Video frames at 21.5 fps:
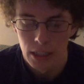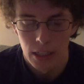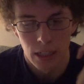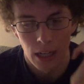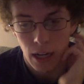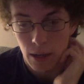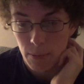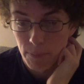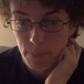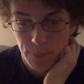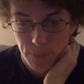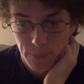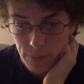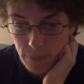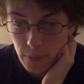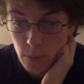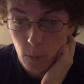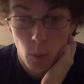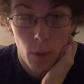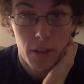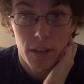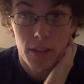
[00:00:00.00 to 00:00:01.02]
I'm
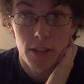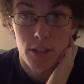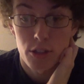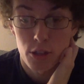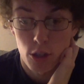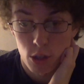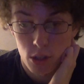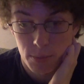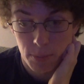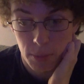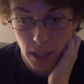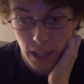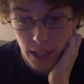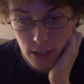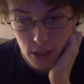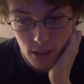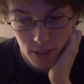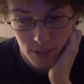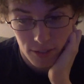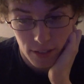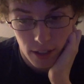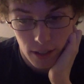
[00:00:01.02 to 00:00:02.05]
with this girl's plight
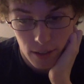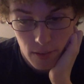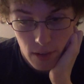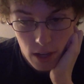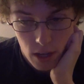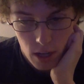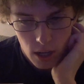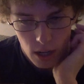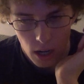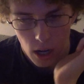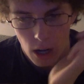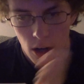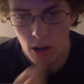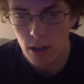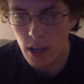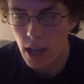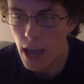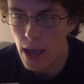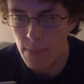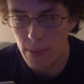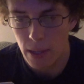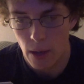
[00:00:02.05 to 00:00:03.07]
so far.
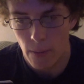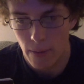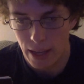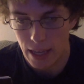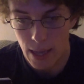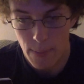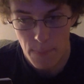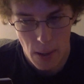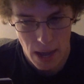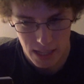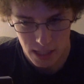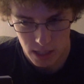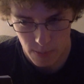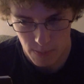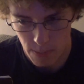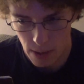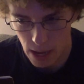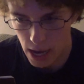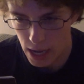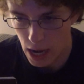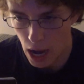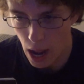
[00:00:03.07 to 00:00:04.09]
Okay, I'm going. Get back to
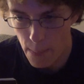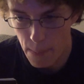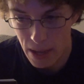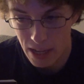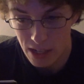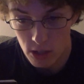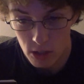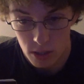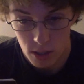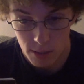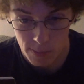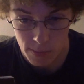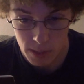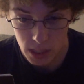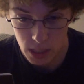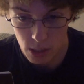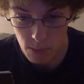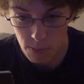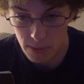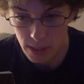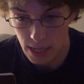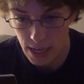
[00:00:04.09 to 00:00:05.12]
bed. I made you some
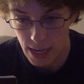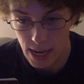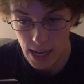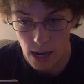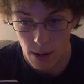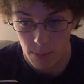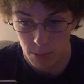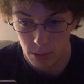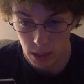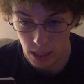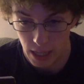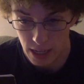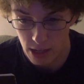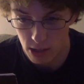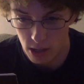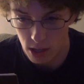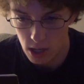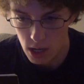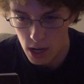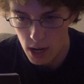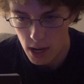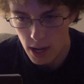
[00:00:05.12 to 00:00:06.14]
soup to heat up
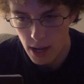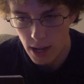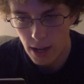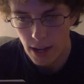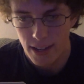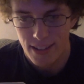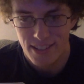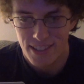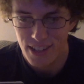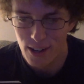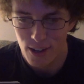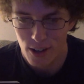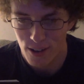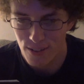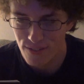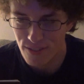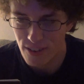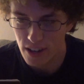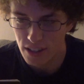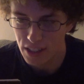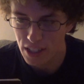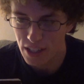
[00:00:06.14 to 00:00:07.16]
later. I stare at her
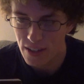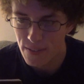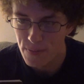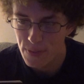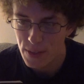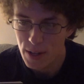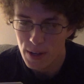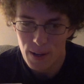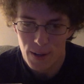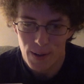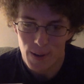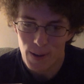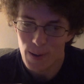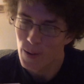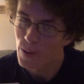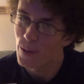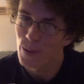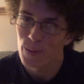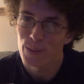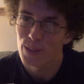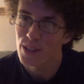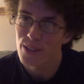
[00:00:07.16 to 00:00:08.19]
fondly.
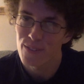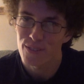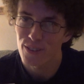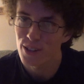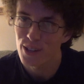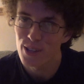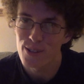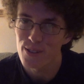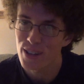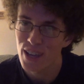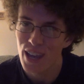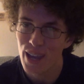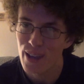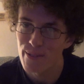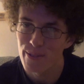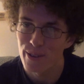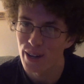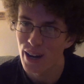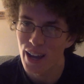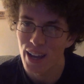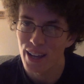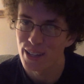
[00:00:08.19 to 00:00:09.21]
Only for you, Kate,
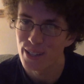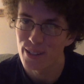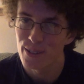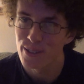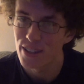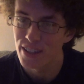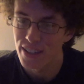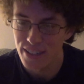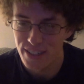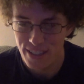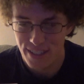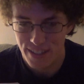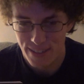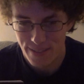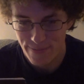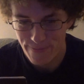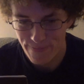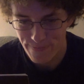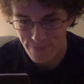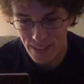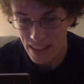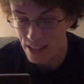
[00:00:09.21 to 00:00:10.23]
would I do this.
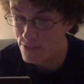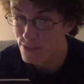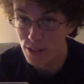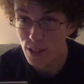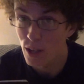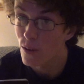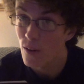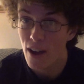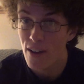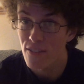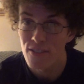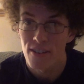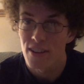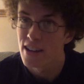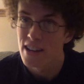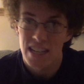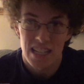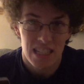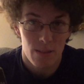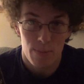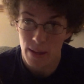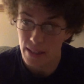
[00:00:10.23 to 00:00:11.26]
Even though I've
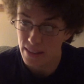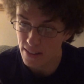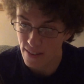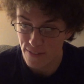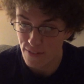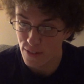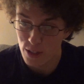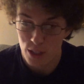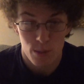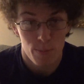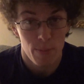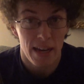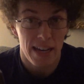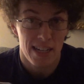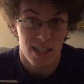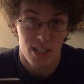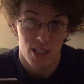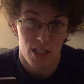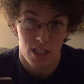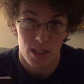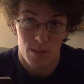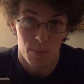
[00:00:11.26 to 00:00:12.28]
spent the first
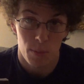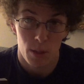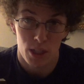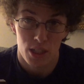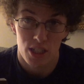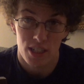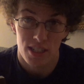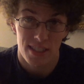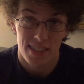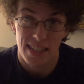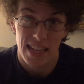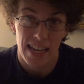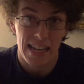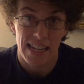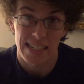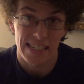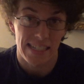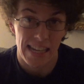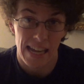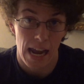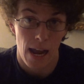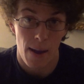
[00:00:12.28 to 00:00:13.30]
page of this book just
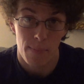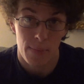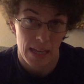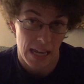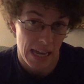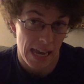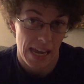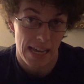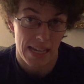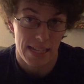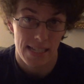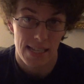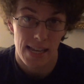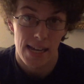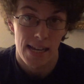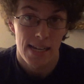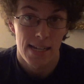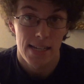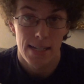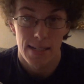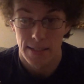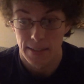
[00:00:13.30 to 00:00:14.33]
saying, damn, Kate.
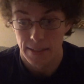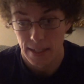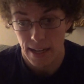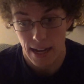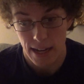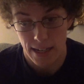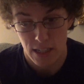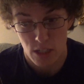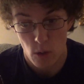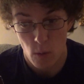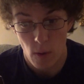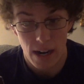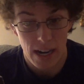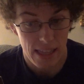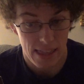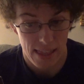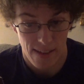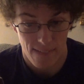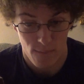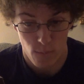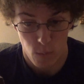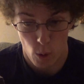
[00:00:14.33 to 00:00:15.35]
I'd do
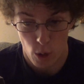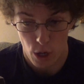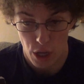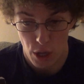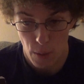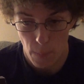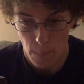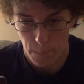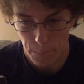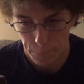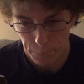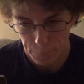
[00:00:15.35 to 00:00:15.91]
anything for you.